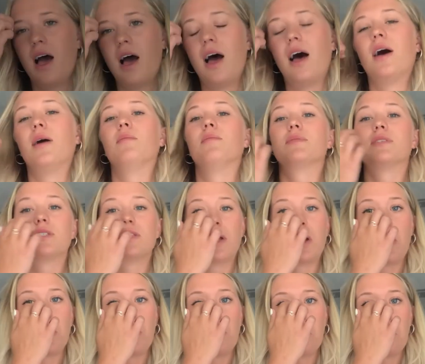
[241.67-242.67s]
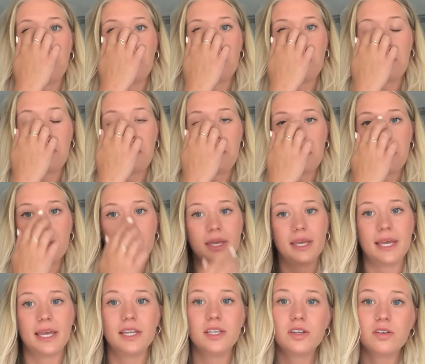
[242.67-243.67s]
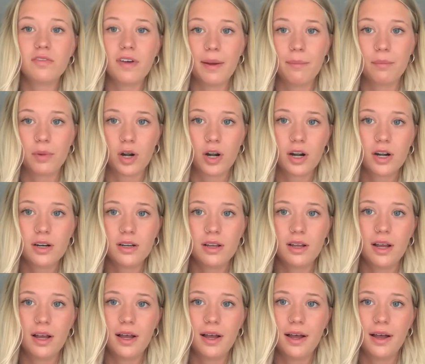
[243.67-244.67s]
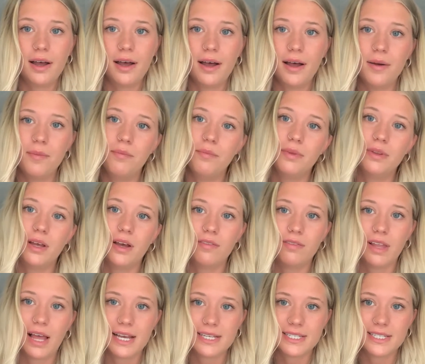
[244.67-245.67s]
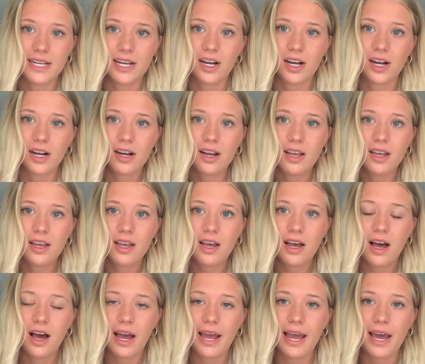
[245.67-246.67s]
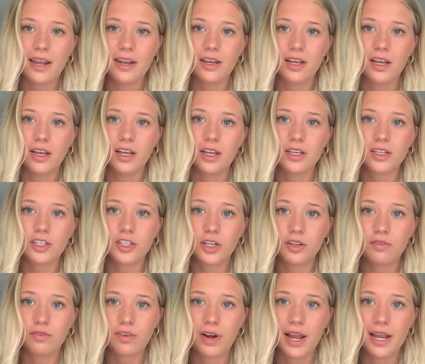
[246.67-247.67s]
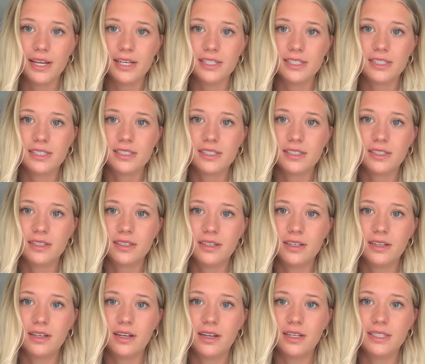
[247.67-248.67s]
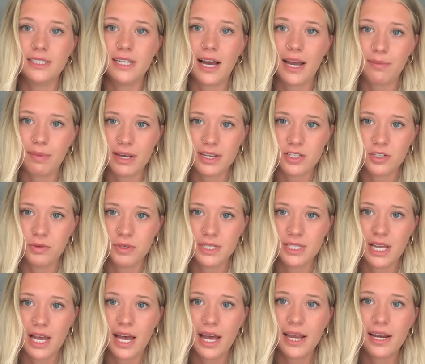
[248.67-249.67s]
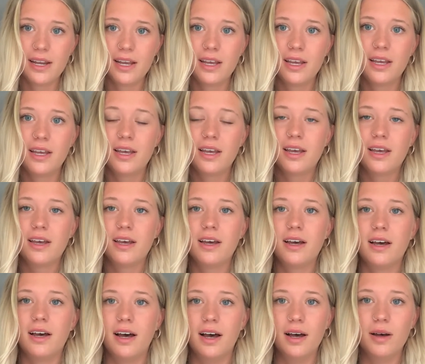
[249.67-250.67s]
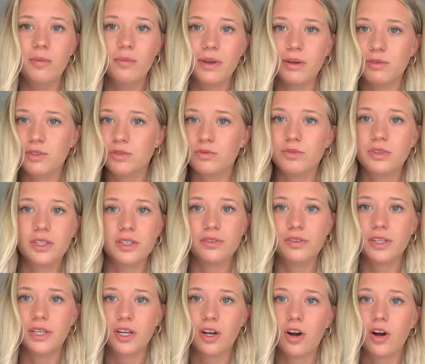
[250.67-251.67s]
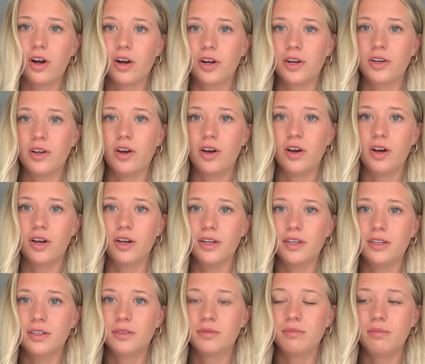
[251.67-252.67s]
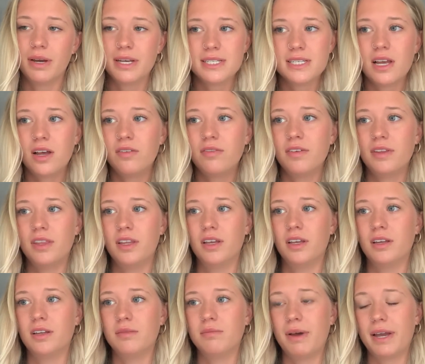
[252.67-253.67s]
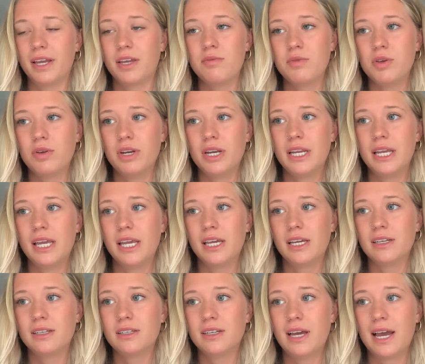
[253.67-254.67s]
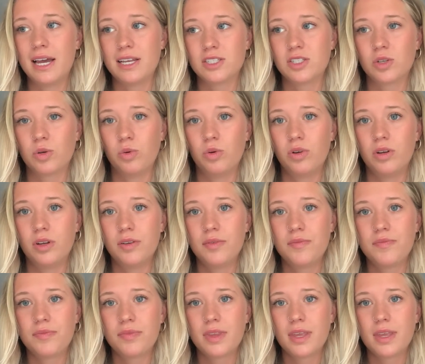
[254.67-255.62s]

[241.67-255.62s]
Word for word: Um, so in November um, of last year, I had a good friend die by suicide. Um, it was really, really hard on myself and the, my community at school.